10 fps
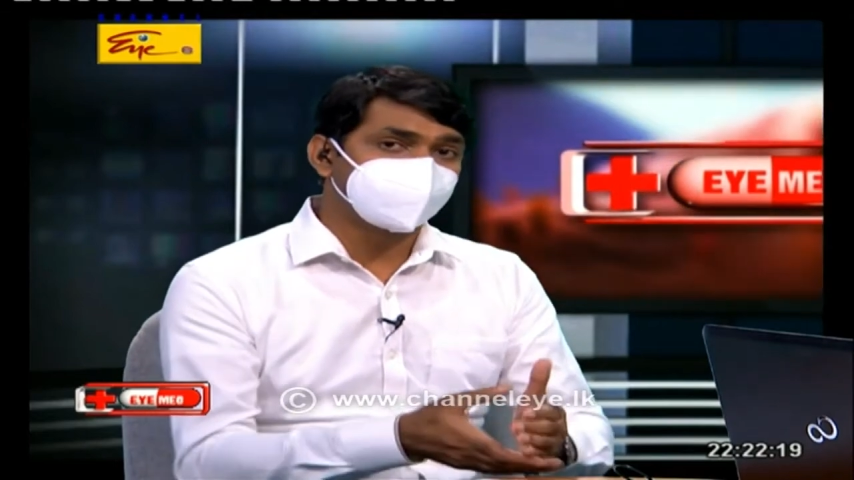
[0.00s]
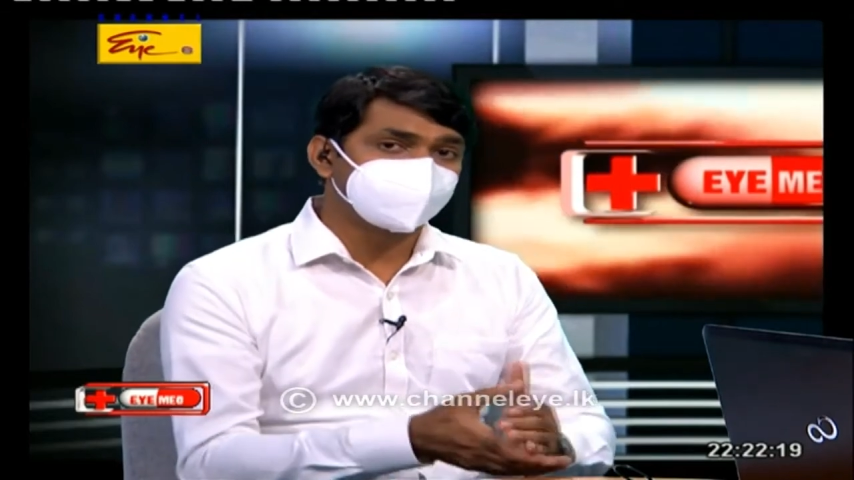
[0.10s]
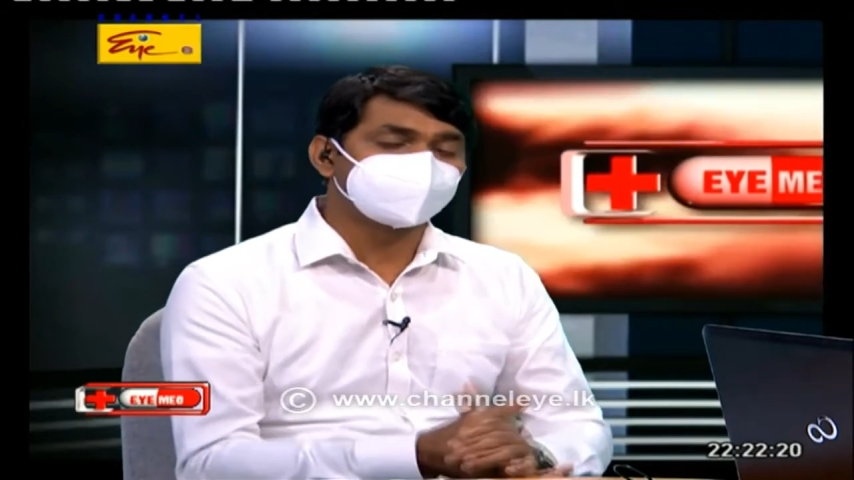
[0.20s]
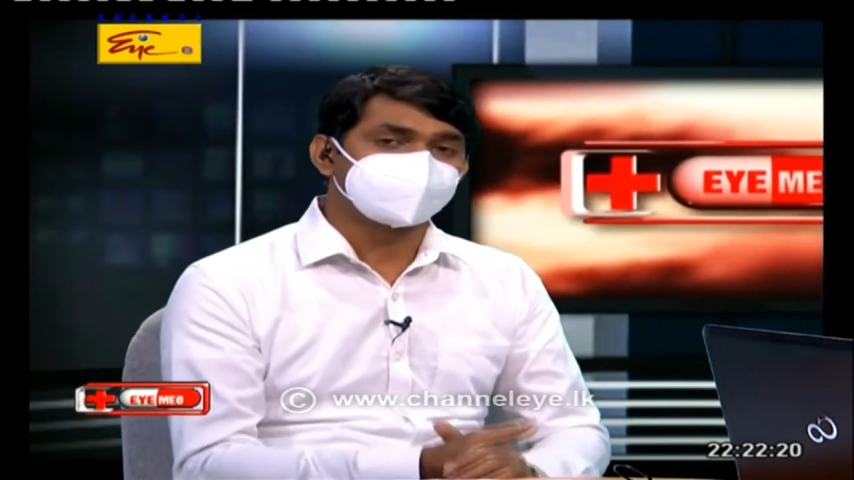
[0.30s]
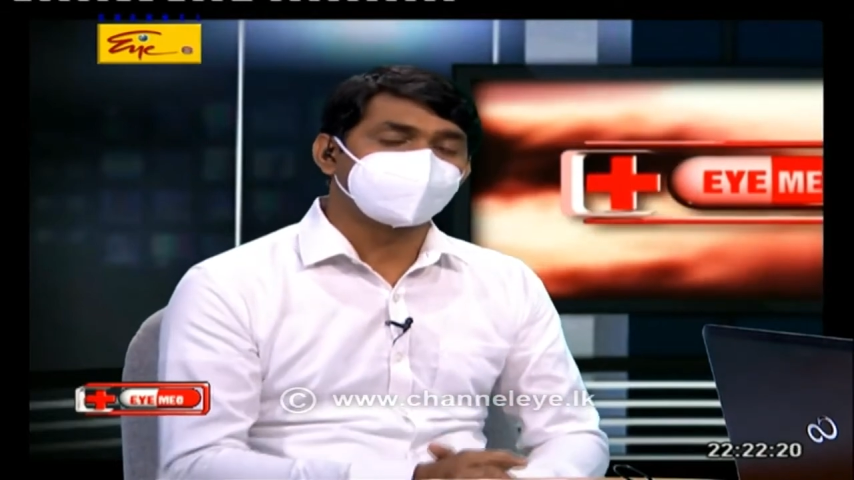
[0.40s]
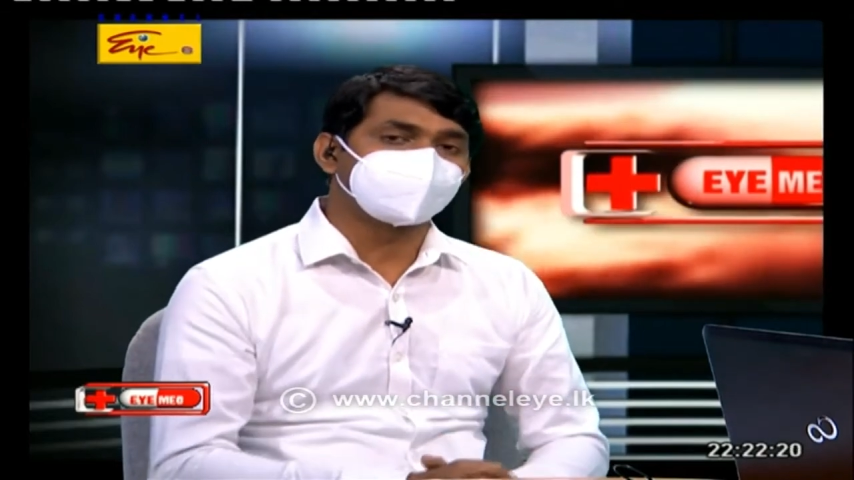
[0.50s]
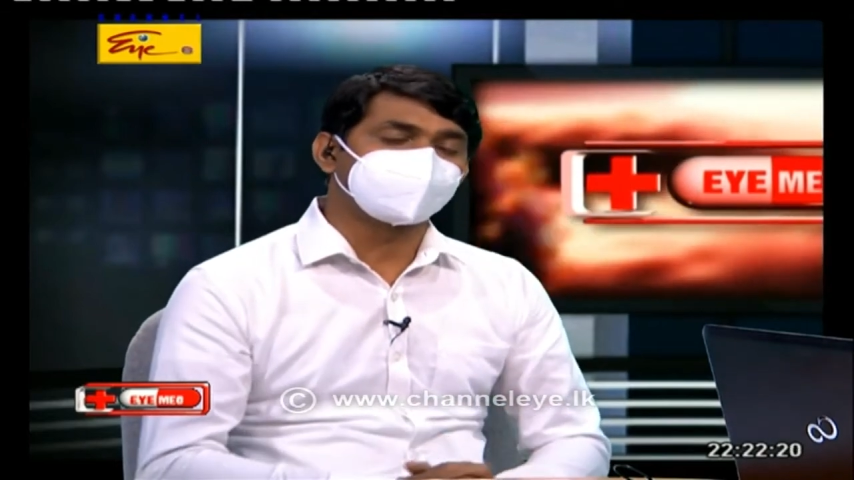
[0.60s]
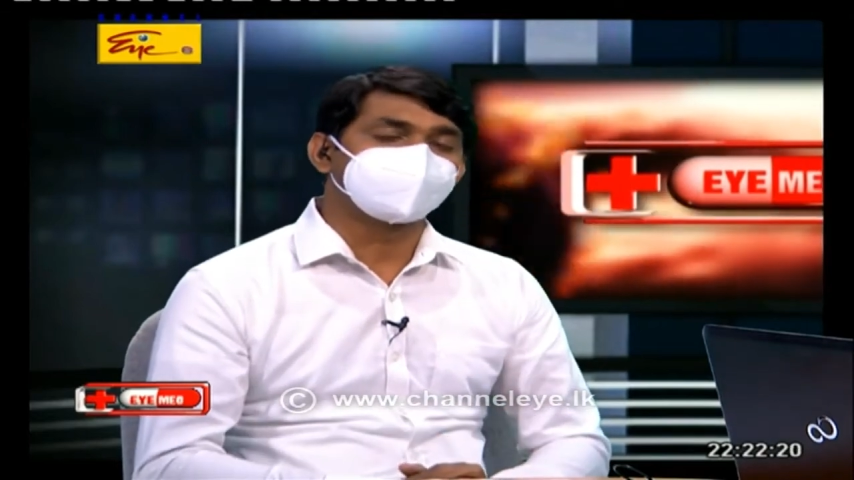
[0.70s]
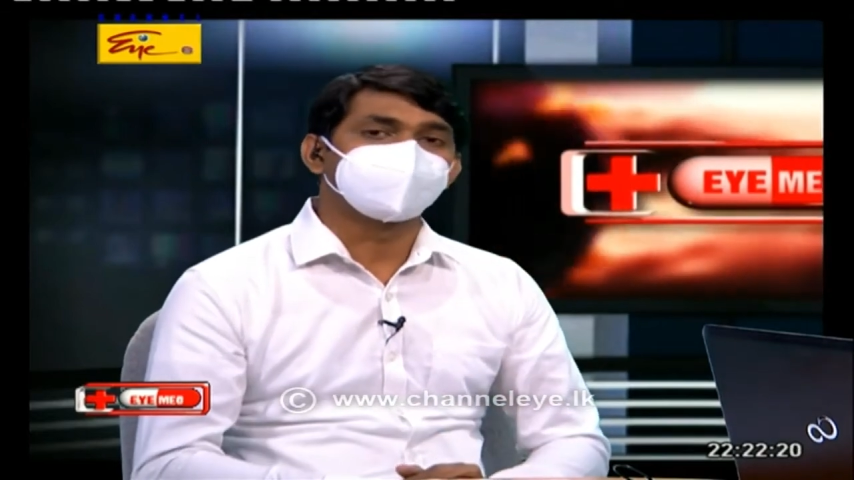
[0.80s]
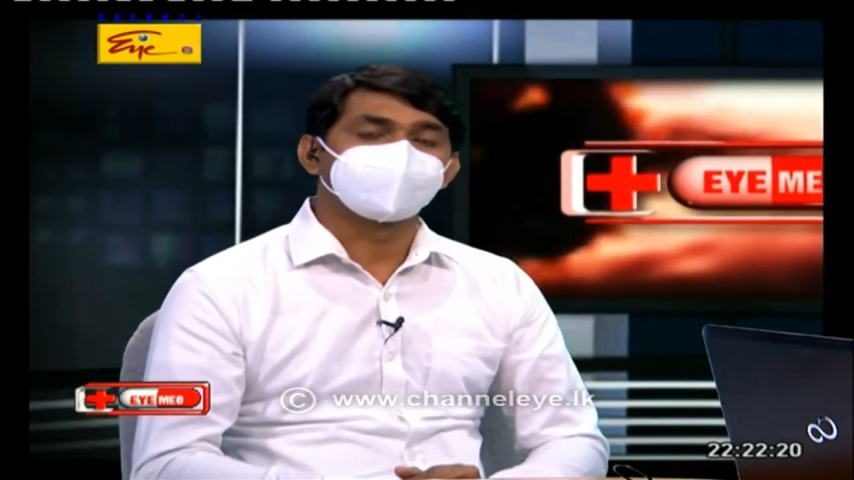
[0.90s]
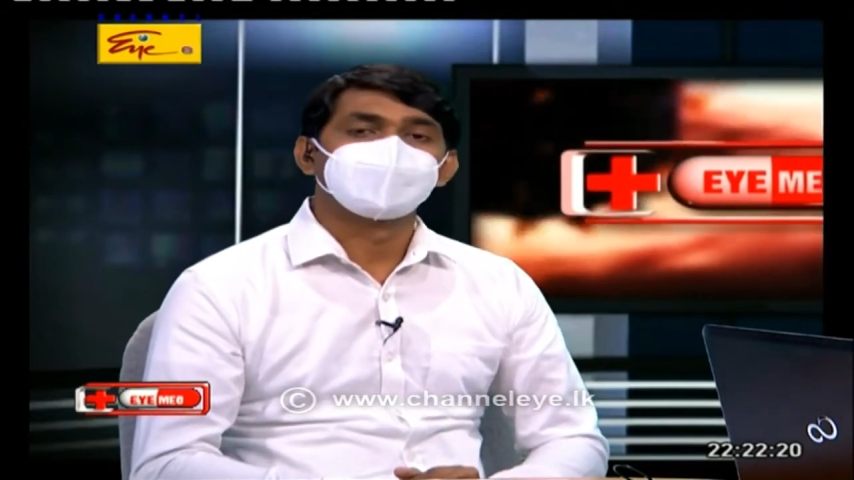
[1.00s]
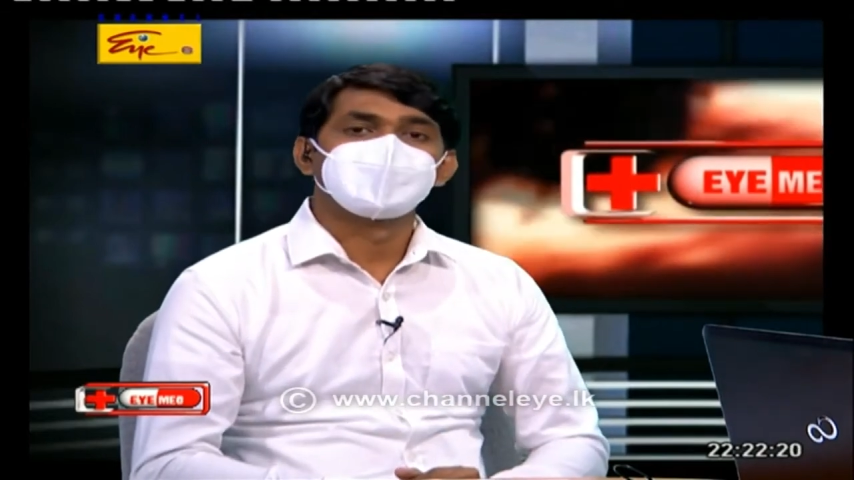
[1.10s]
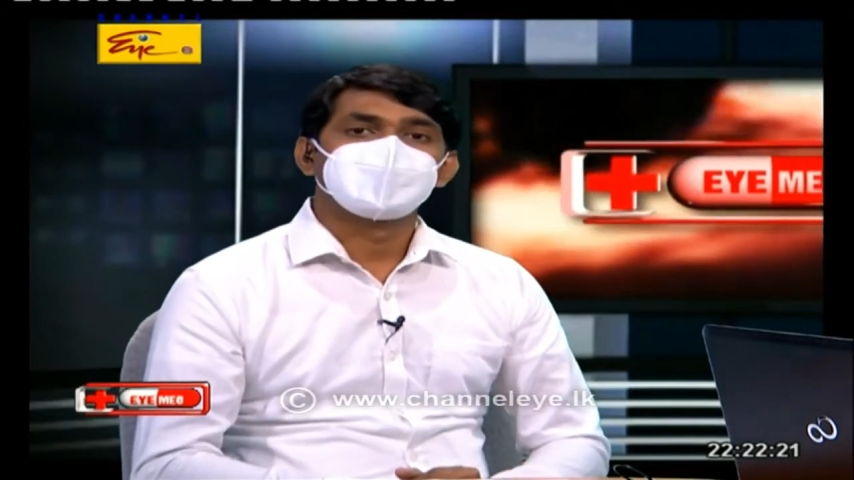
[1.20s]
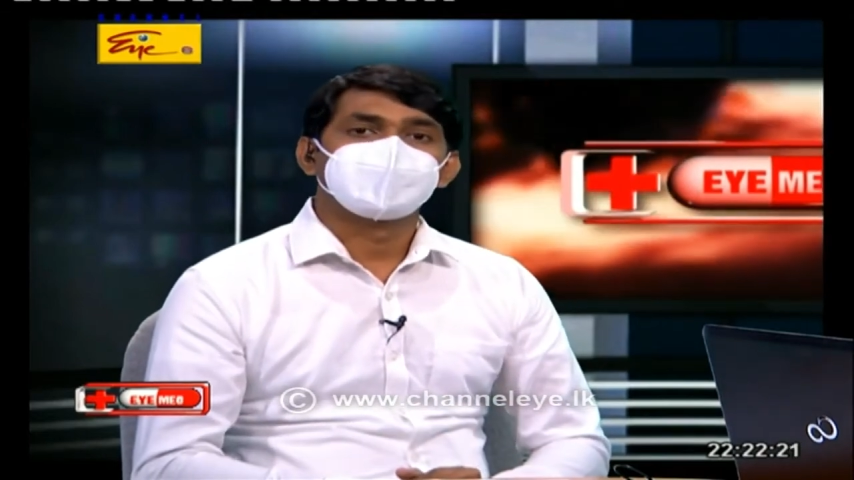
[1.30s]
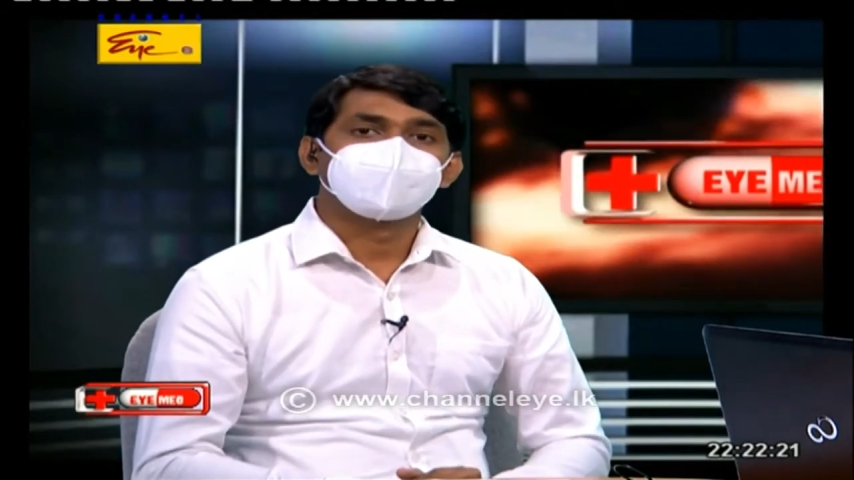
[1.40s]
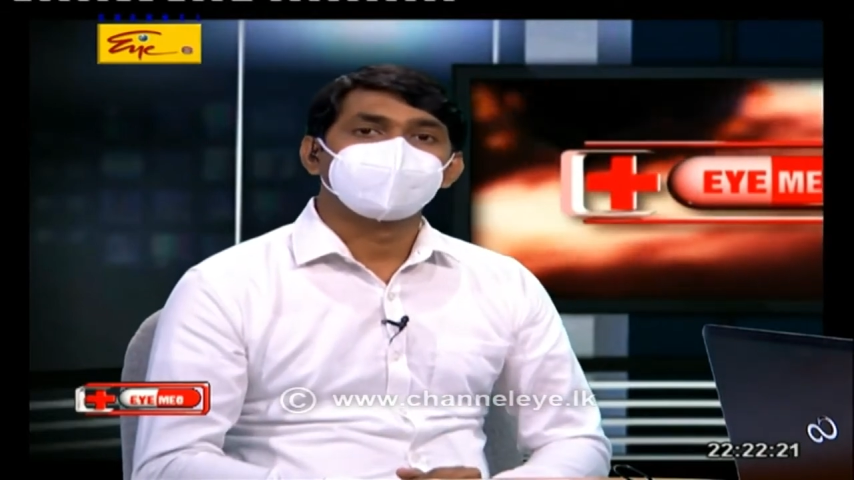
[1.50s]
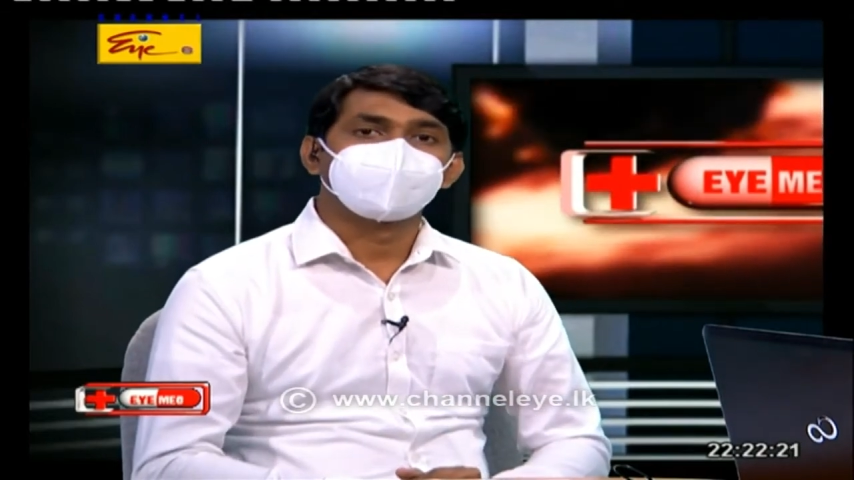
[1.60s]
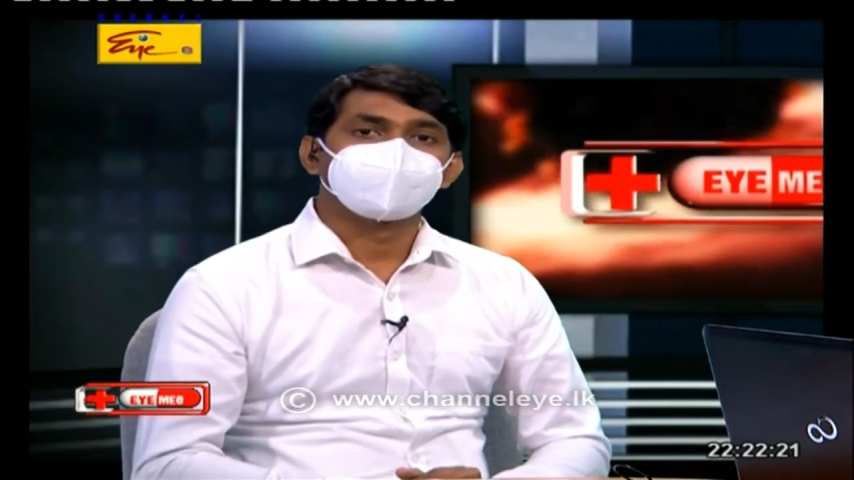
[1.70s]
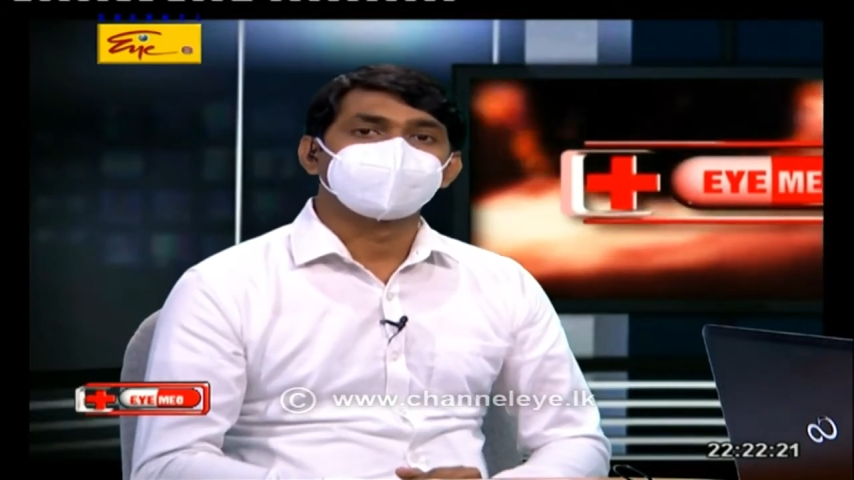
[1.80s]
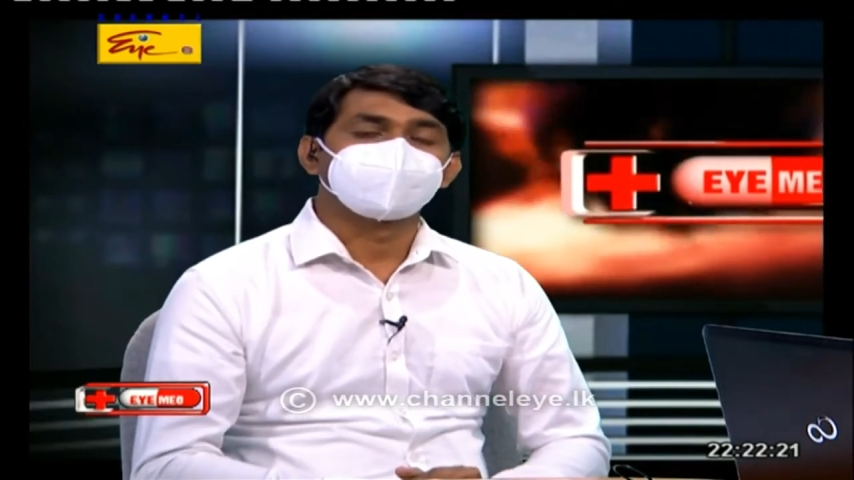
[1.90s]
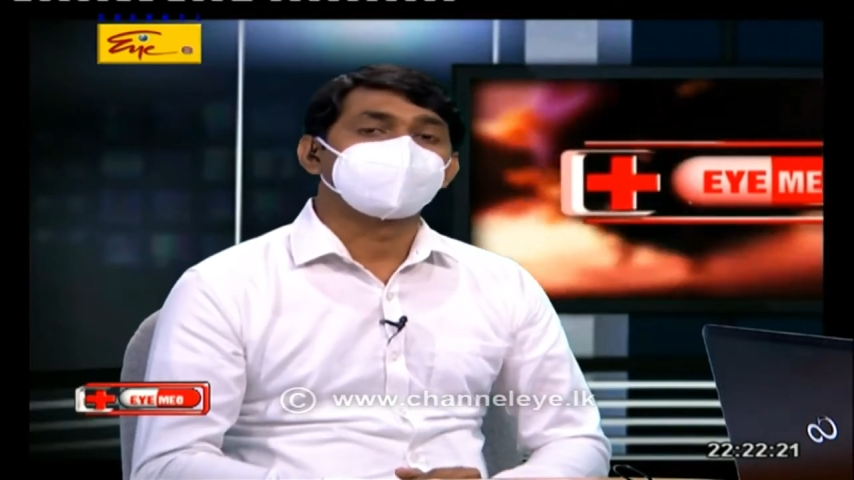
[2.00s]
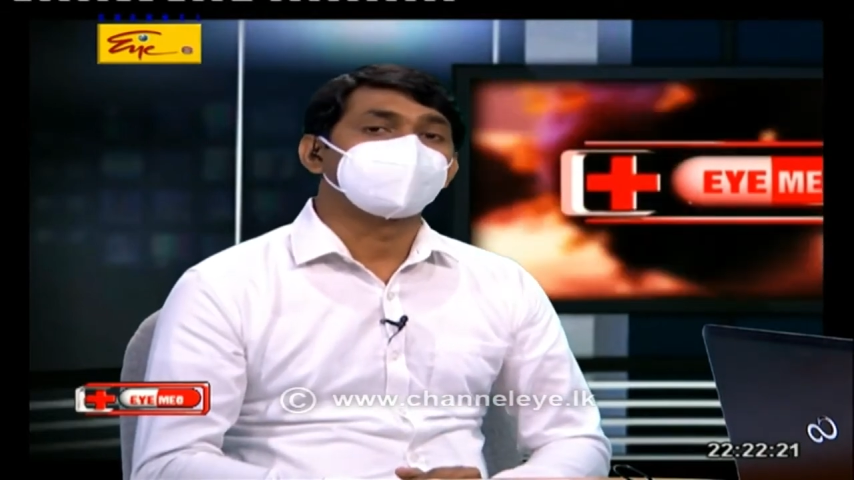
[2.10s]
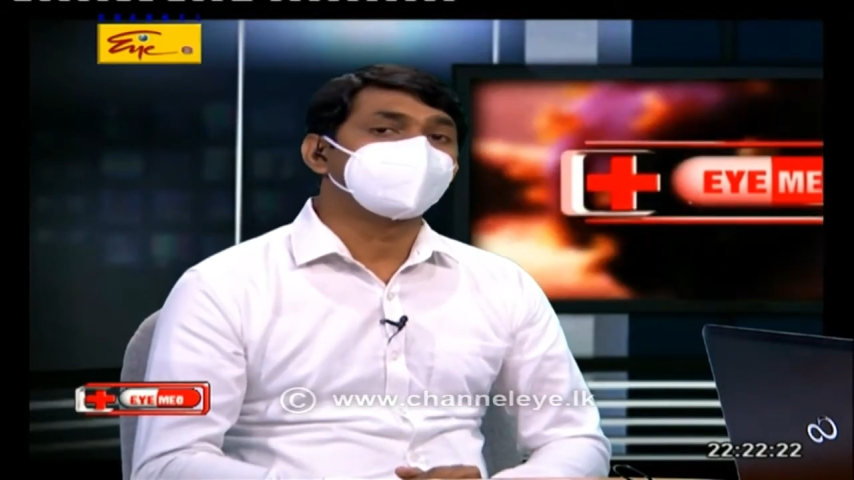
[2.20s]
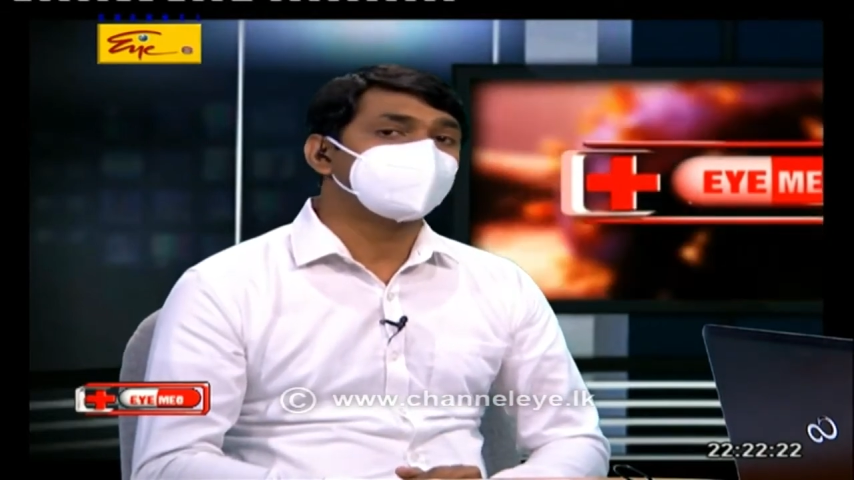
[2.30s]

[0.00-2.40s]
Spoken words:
when it started, and there are